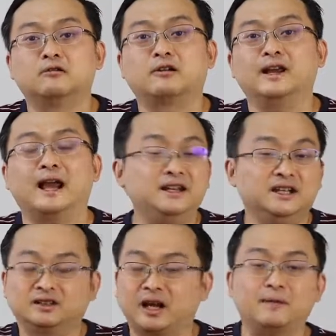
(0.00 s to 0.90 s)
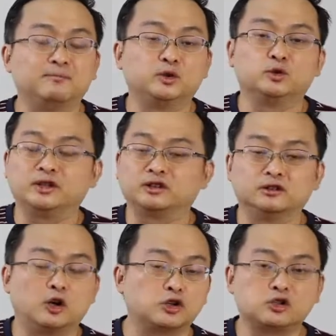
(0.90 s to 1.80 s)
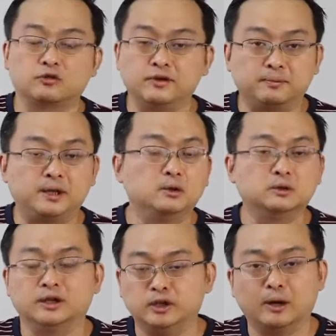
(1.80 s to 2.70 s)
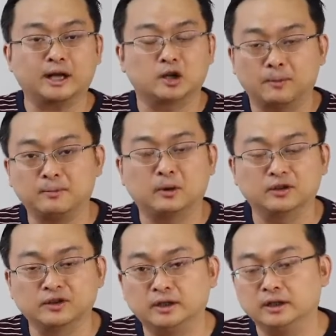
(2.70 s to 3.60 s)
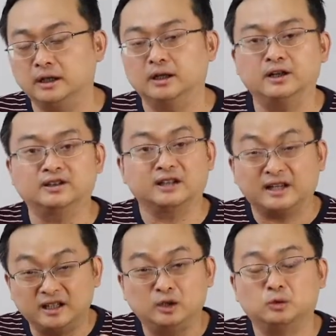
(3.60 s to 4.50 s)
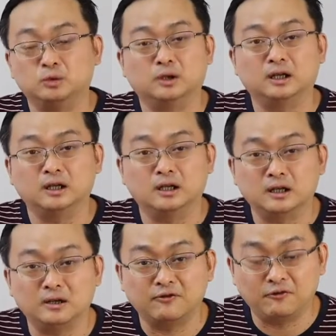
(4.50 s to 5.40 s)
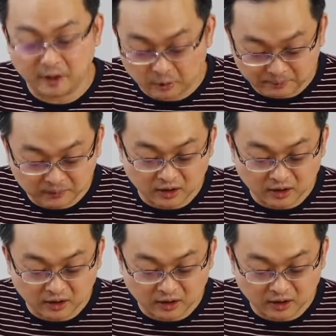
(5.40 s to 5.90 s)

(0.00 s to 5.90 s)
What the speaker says: right, any attempt to dislodge or repeal the new economic policy is likely to fail.